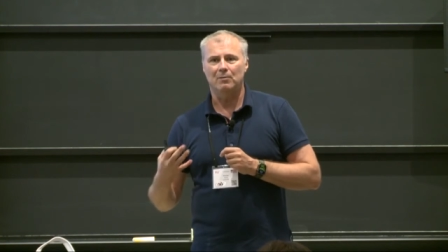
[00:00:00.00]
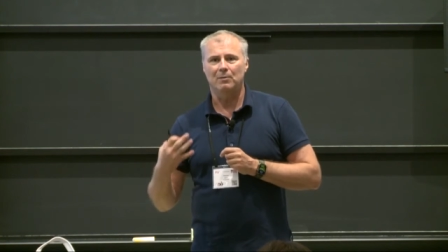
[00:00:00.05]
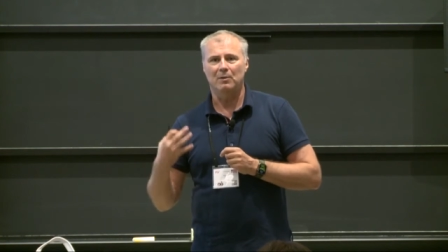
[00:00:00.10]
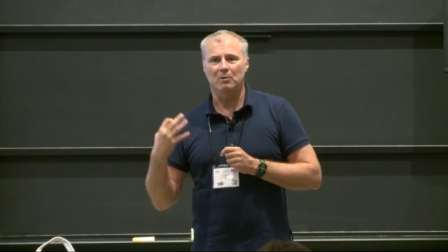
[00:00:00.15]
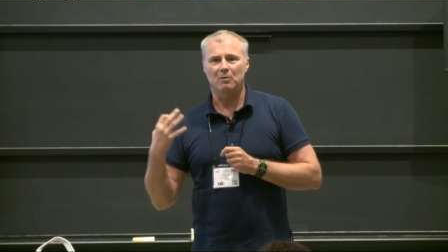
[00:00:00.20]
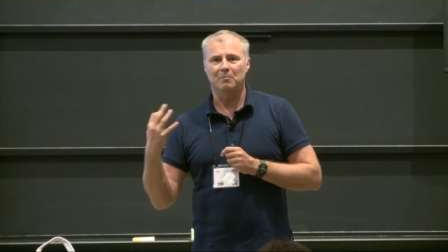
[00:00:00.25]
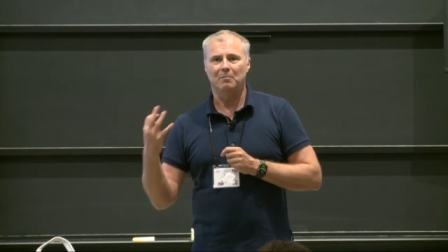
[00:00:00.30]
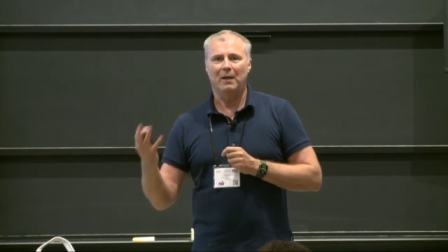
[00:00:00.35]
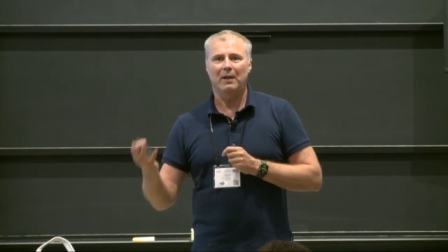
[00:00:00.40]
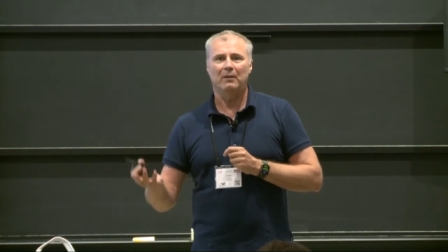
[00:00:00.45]
we
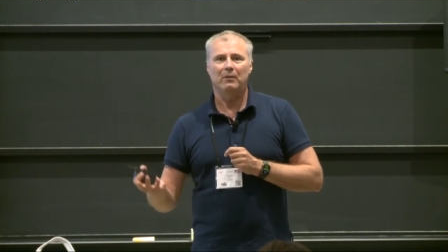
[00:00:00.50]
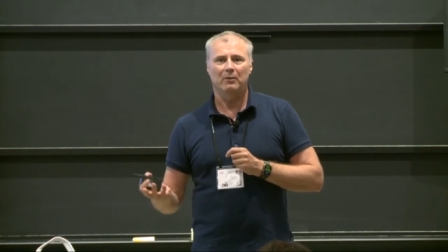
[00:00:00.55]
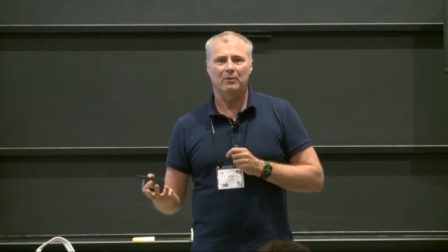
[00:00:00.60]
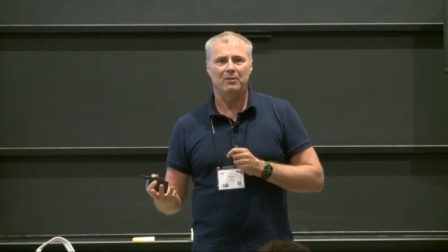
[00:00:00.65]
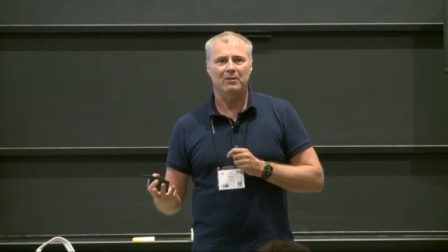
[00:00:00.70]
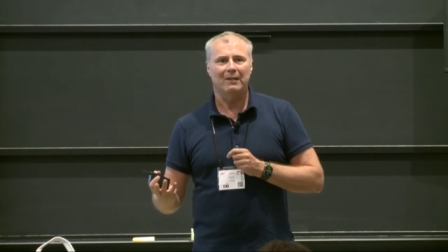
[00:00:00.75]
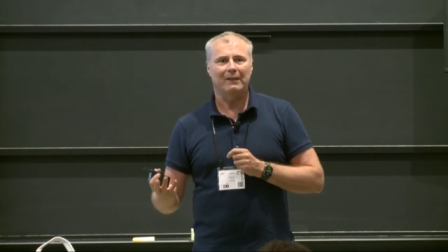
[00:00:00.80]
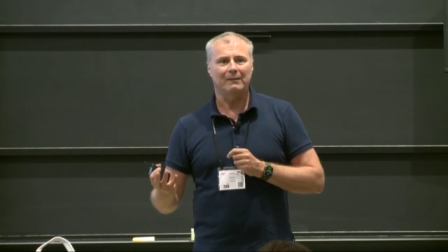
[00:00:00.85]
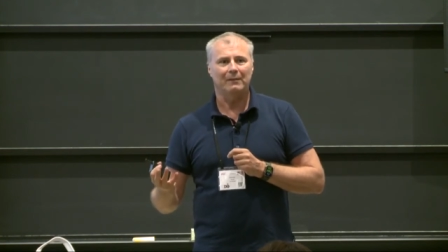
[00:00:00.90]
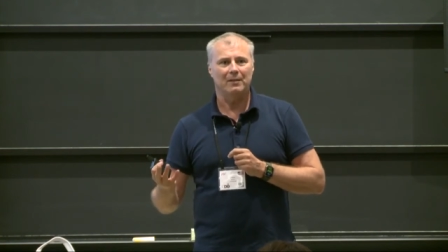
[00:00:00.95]
use
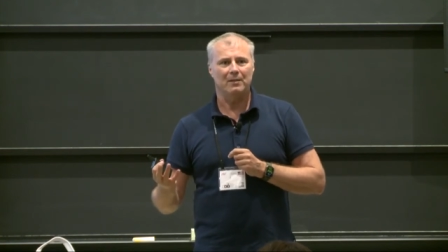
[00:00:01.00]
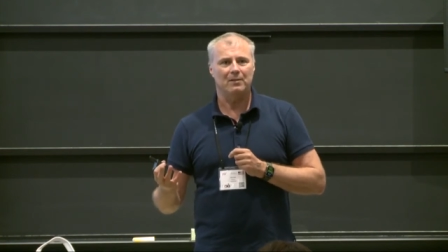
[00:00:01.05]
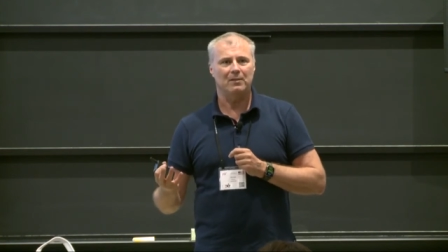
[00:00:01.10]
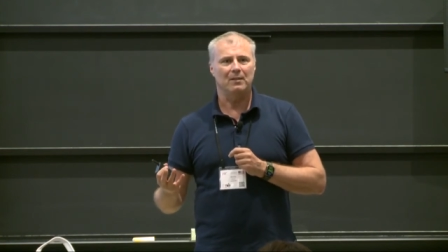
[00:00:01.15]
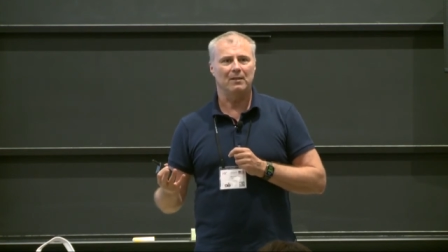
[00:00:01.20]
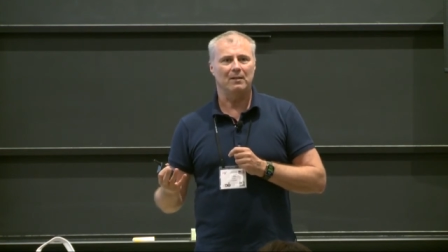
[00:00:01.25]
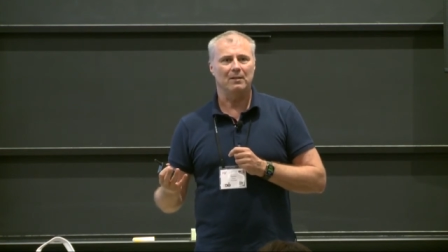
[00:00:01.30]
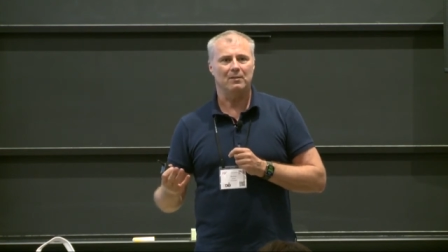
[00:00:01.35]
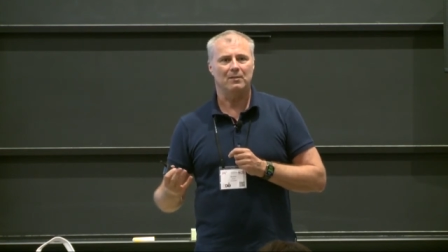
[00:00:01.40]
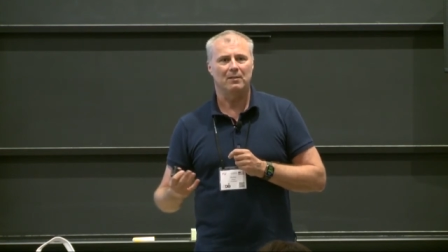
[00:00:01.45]

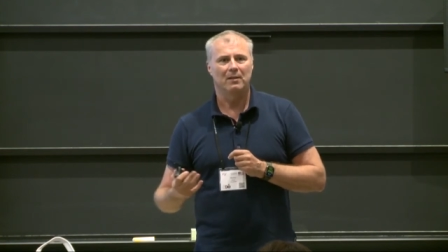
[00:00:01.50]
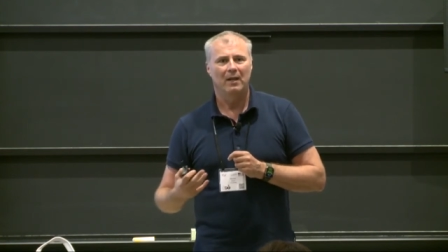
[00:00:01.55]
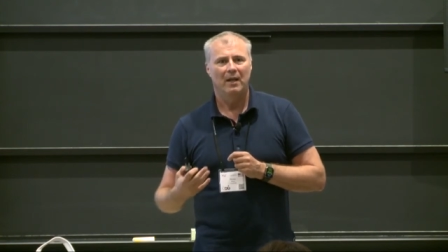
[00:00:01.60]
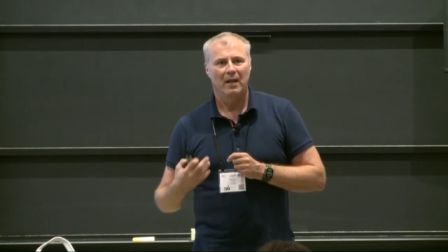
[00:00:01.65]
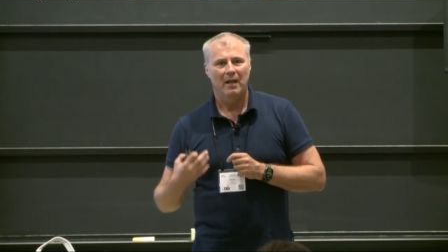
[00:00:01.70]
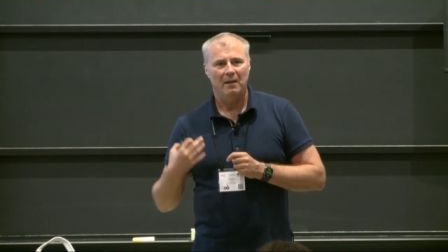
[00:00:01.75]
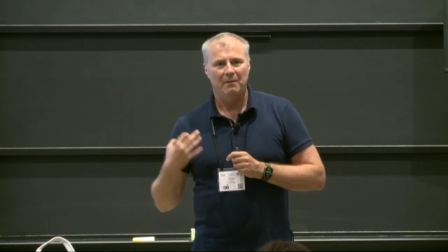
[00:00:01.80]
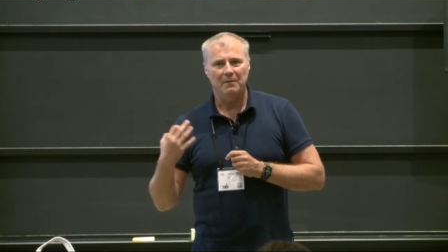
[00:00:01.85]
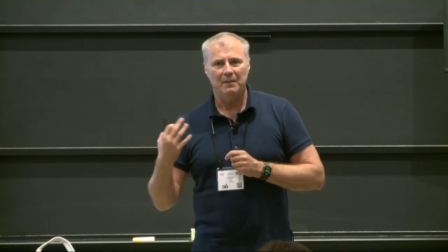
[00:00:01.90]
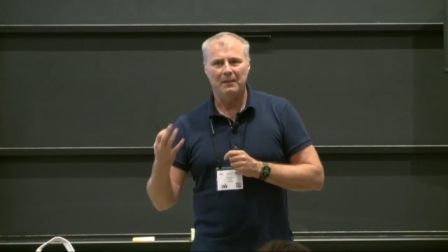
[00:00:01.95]
microservices,
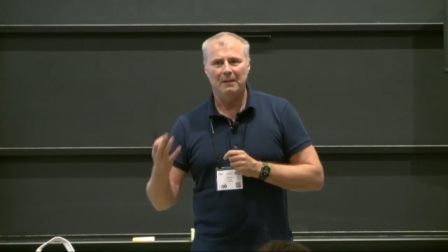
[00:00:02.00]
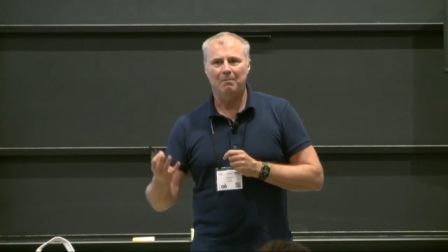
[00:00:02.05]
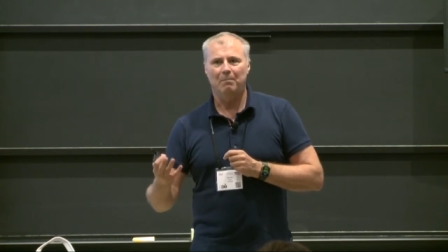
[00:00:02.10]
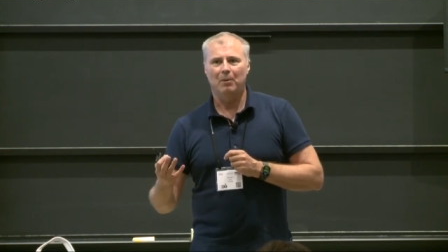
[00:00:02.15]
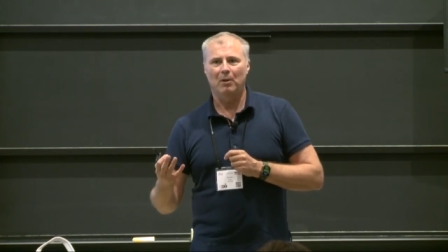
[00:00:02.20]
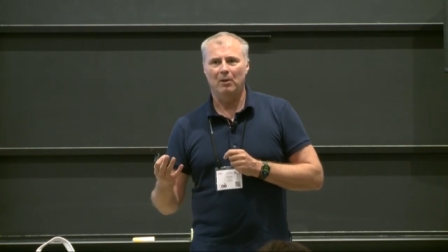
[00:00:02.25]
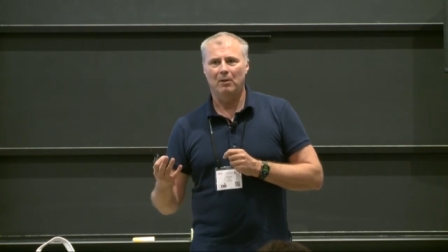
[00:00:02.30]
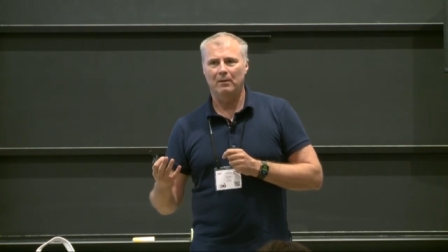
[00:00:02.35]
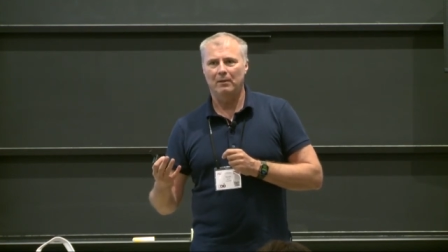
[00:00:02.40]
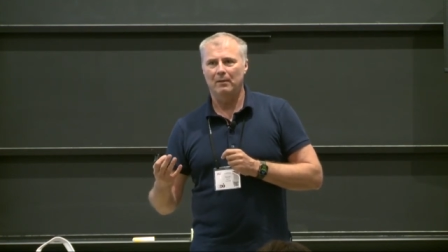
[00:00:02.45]
we
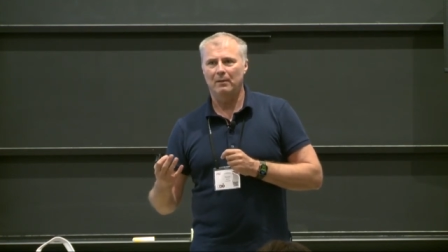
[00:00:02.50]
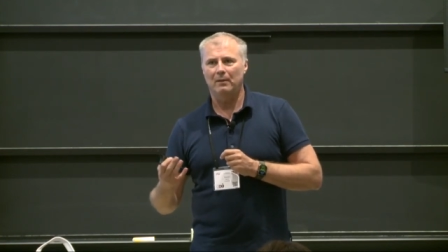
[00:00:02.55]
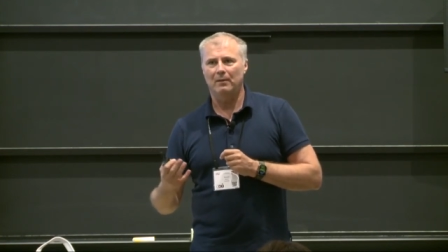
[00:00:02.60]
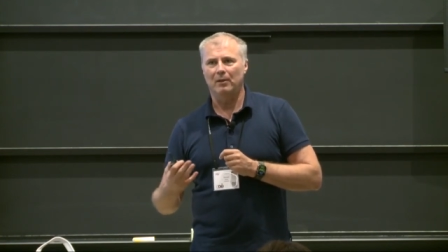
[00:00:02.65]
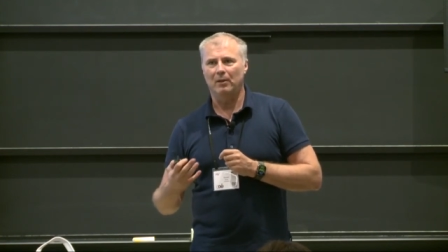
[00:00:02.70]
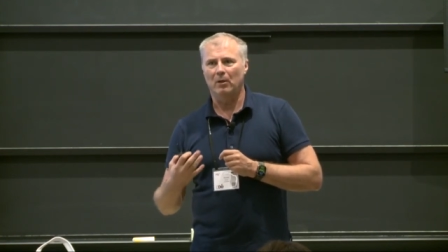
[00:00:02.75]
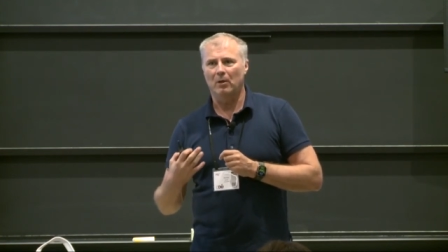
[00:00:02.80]
deploy,